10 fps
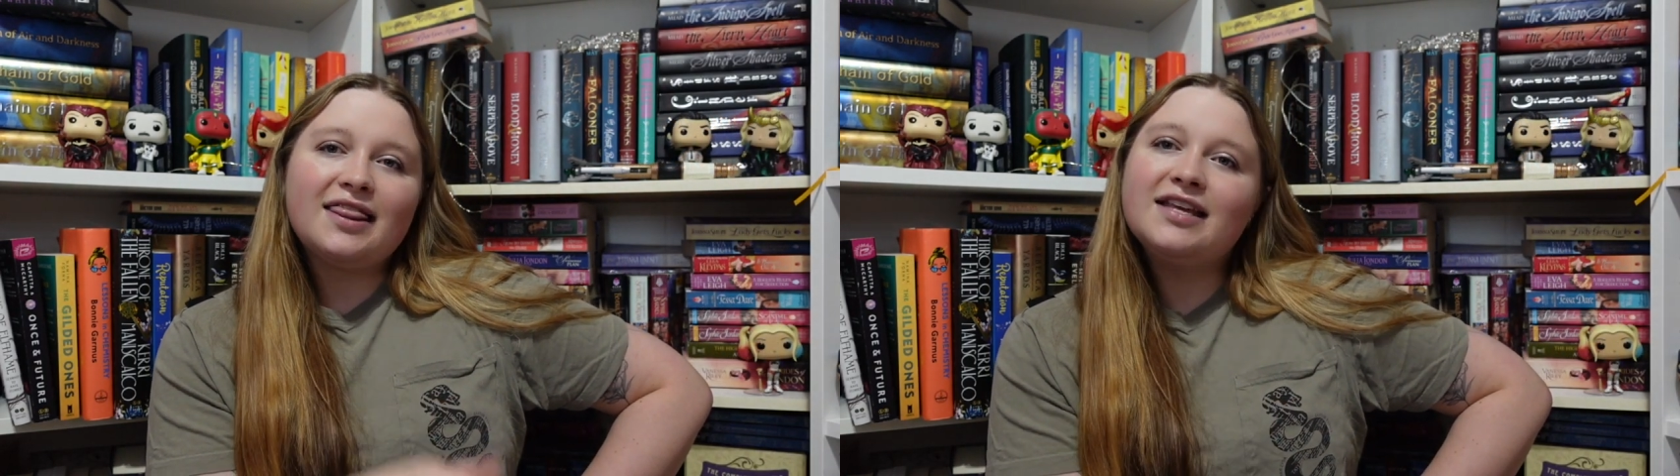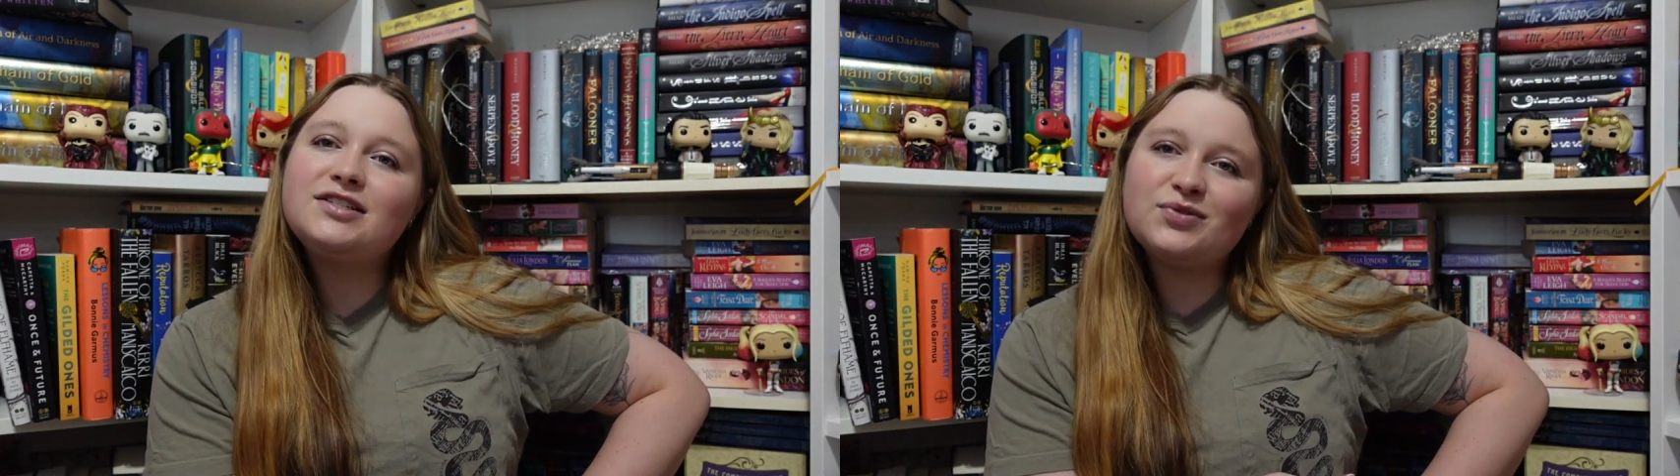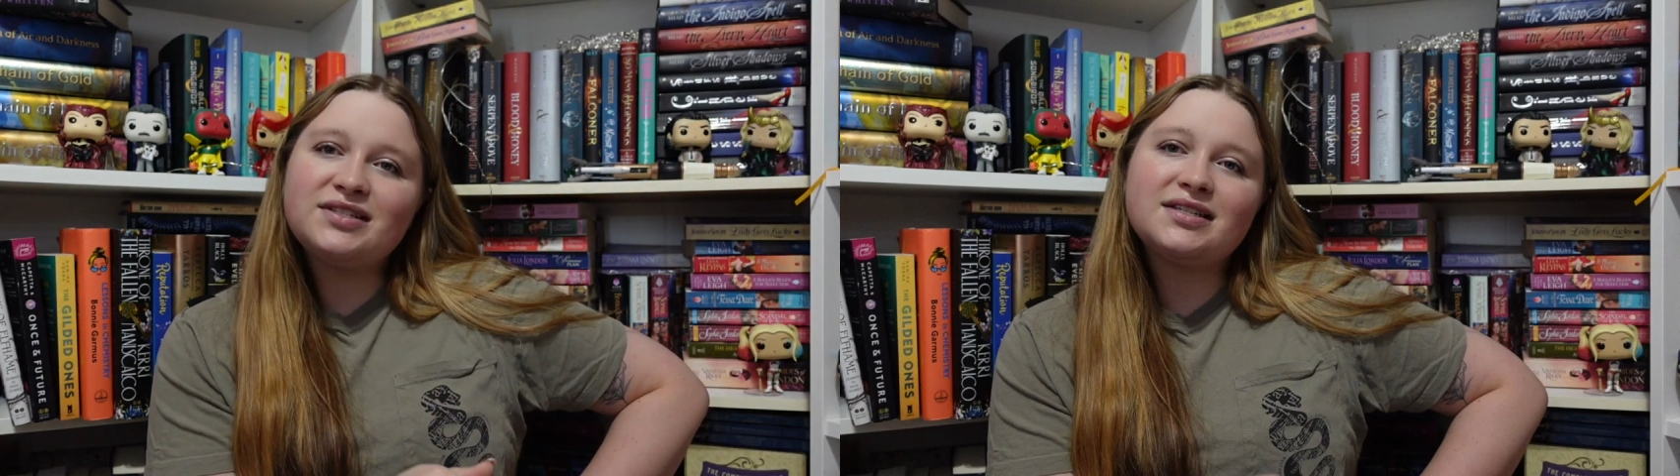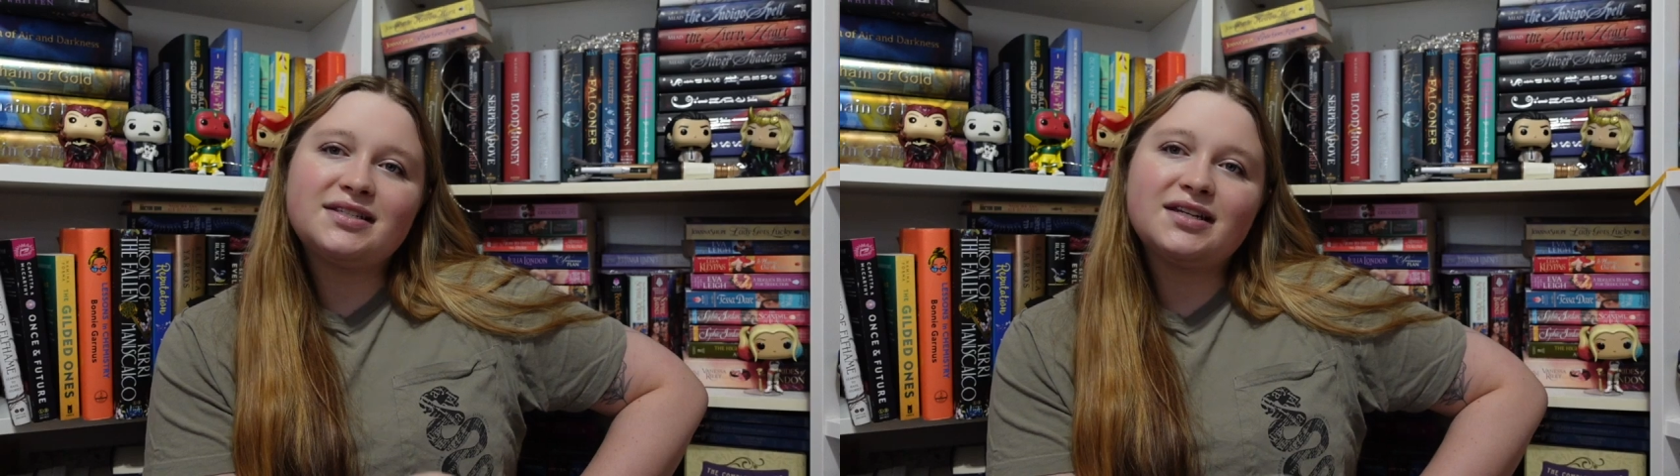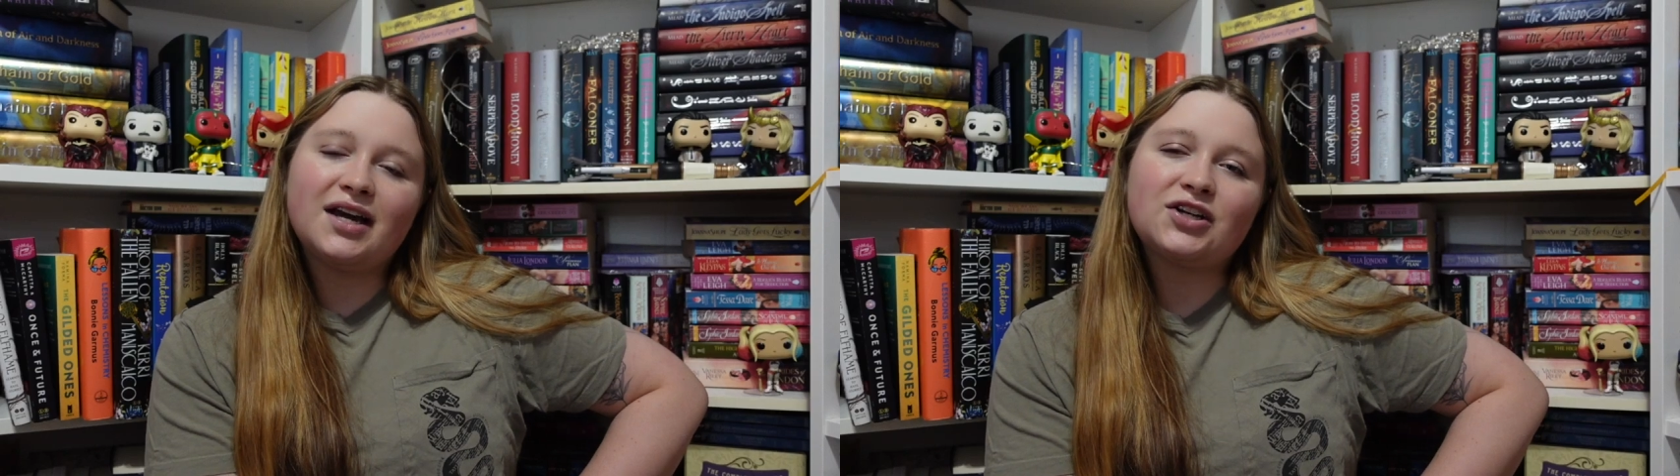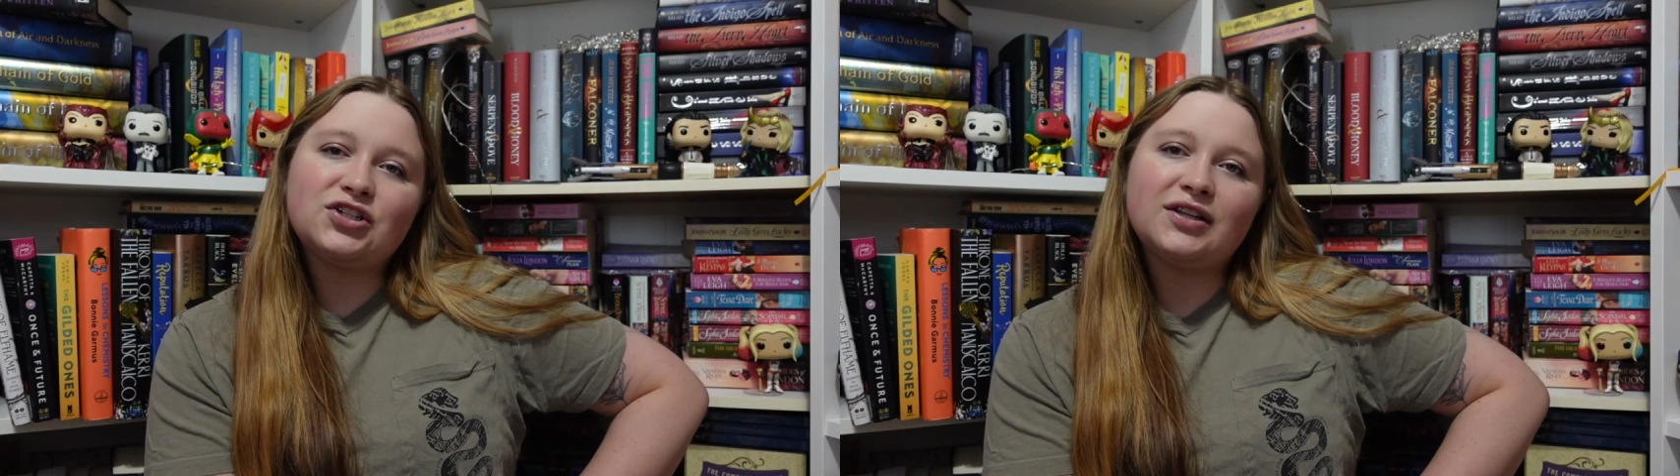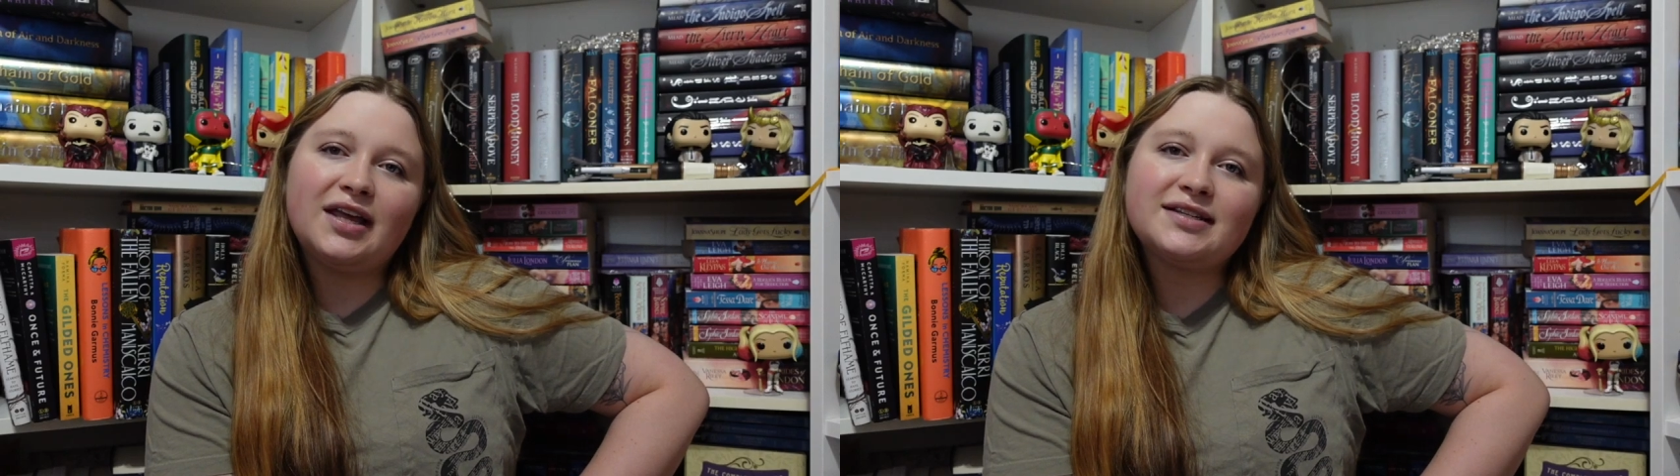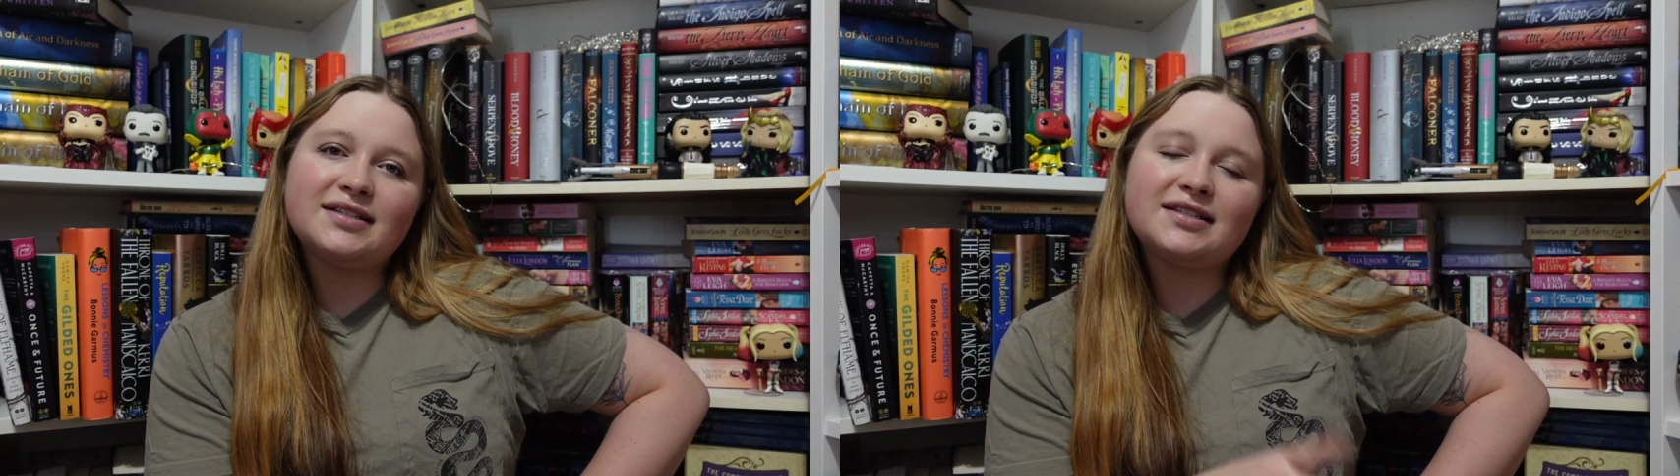This was the Seduction
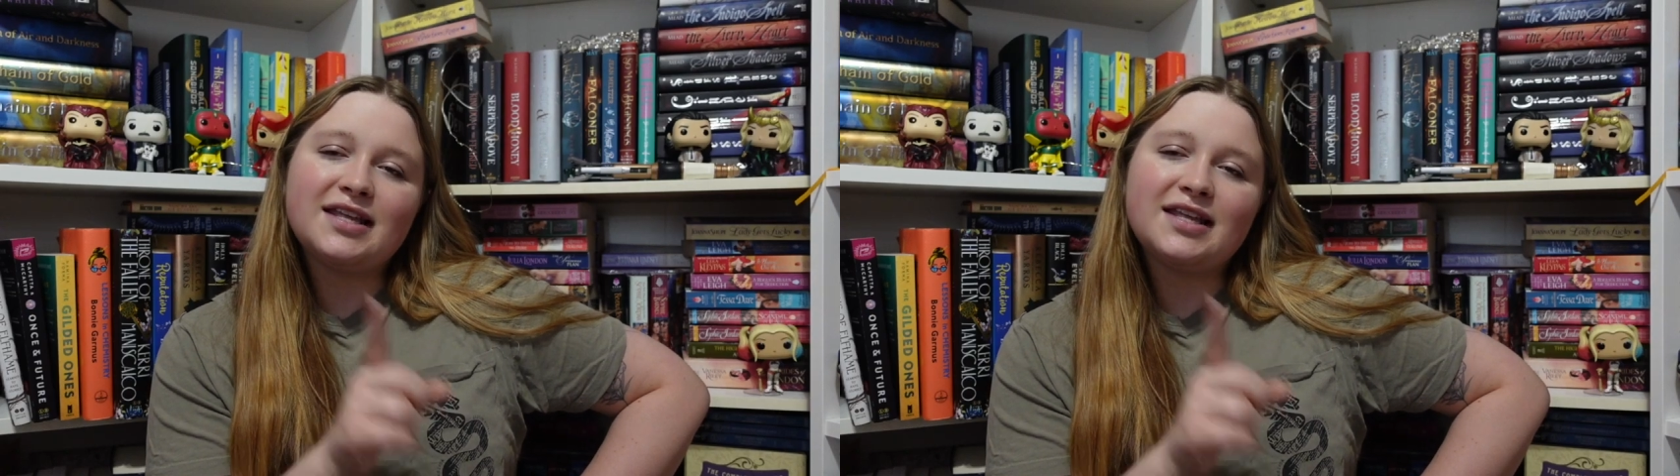Lessons.